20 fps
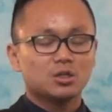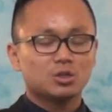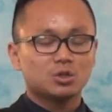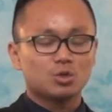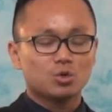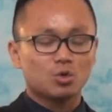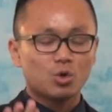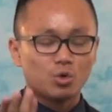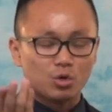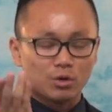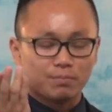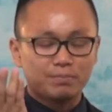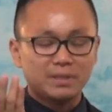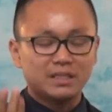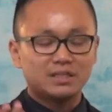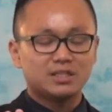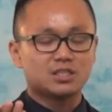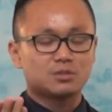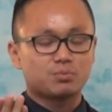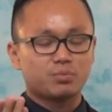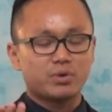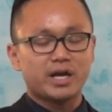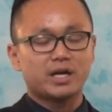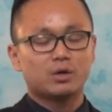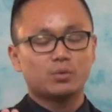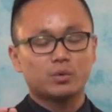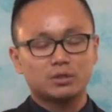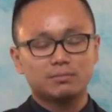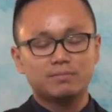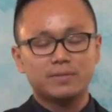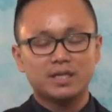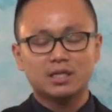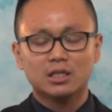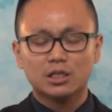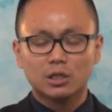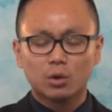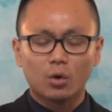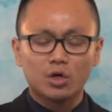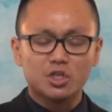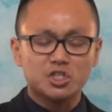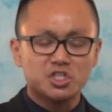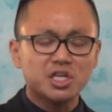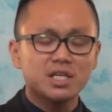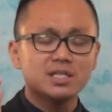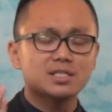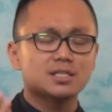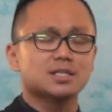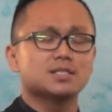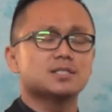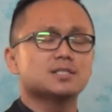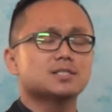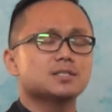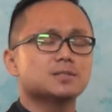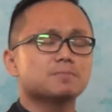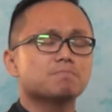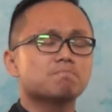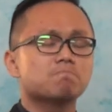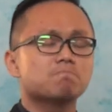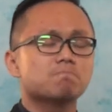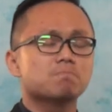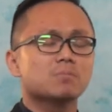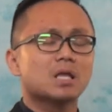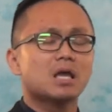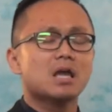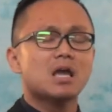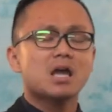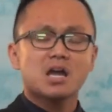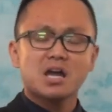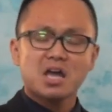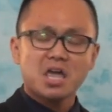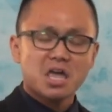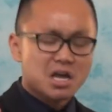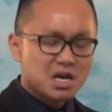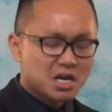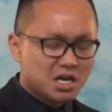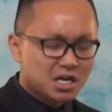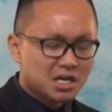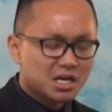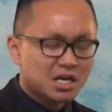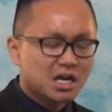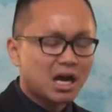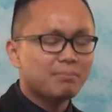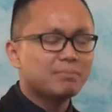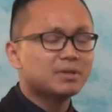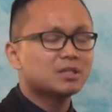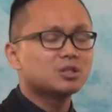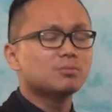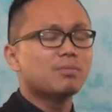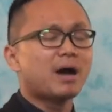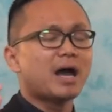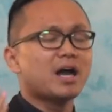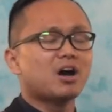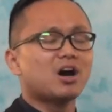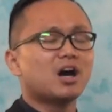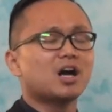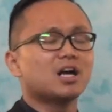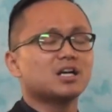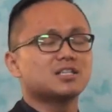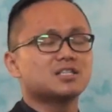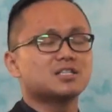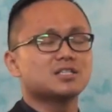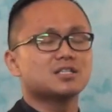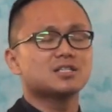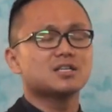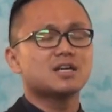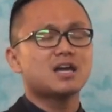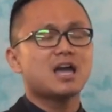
to repeat this prayer with me. Lord Jesus, come into my heart.